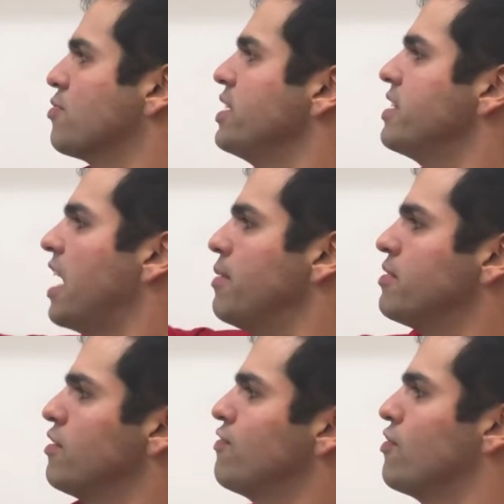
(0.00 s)
three
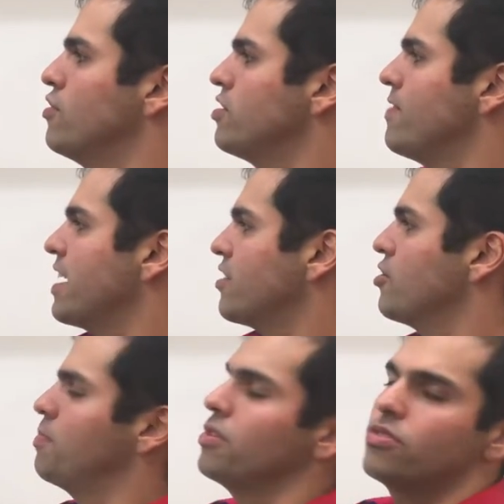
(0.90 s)
times the first
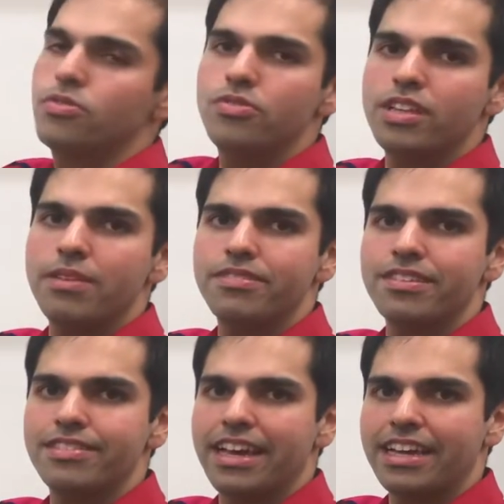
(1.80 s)
vector plus two times
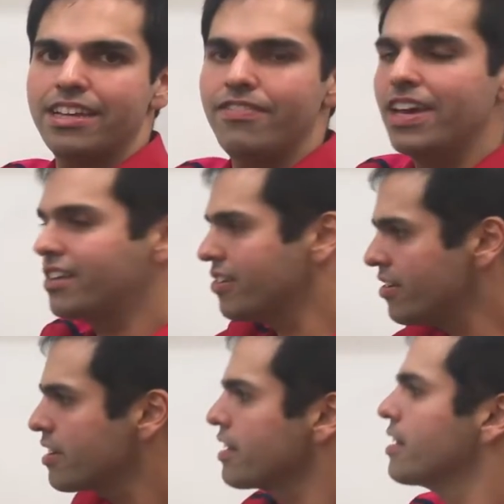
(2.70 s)
the second
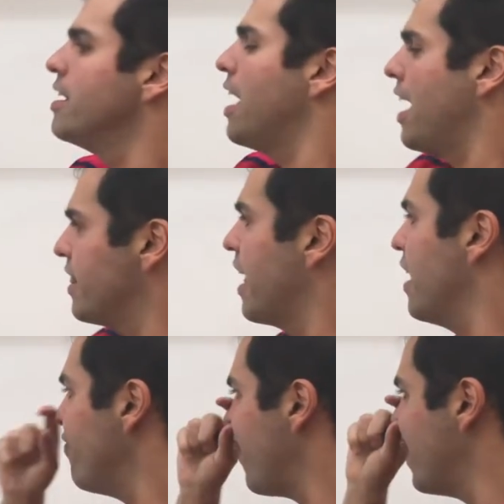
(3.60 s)
vector, and
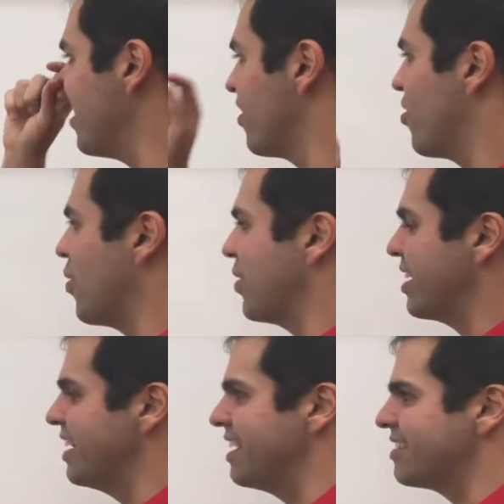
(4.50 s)
then find the
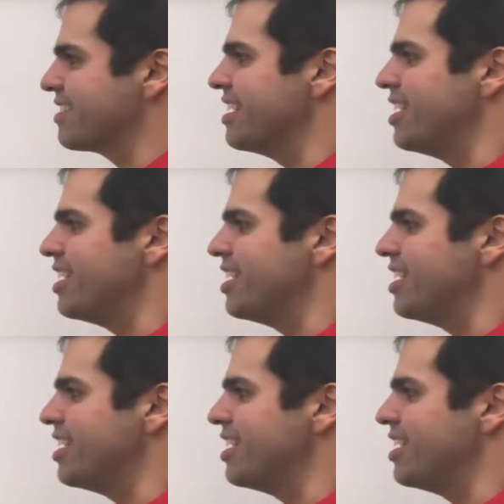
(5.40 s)
coordinates.